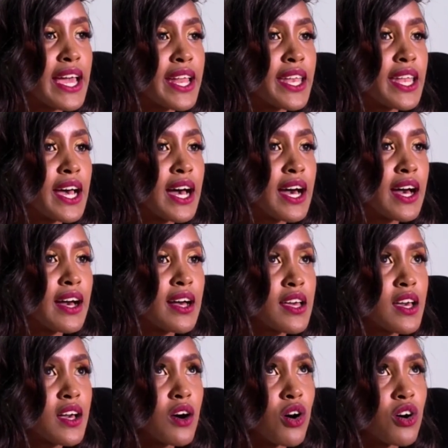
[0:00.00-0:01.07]
and uh,
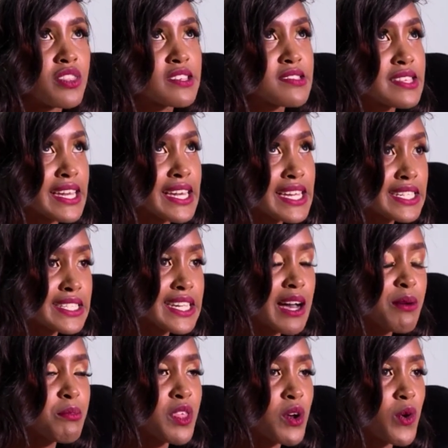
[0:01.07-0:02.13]
on the second
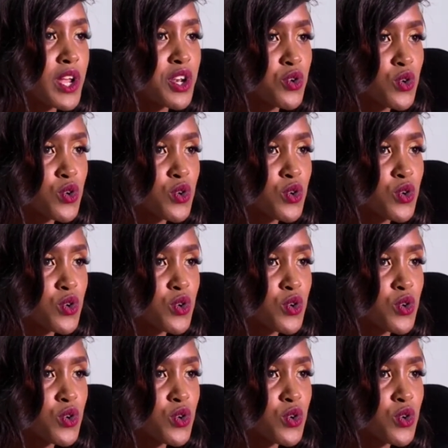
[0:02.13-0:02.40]
term they were